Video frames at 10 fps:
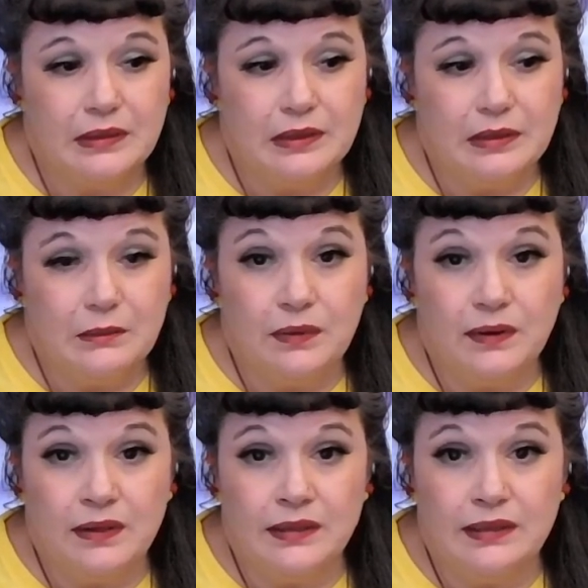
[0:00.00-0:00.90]

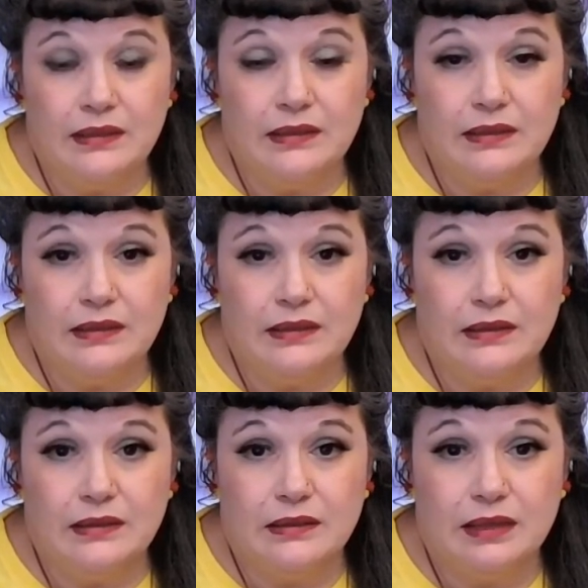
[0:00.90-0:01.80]
But
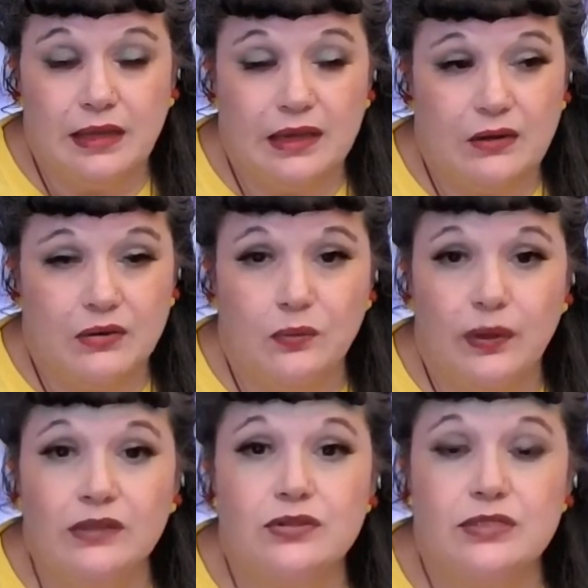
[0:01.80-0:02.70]
at her
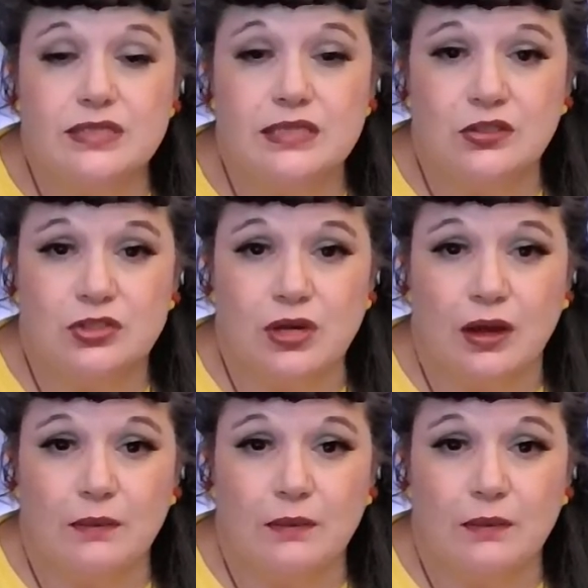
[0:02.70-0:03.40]
waitressing job,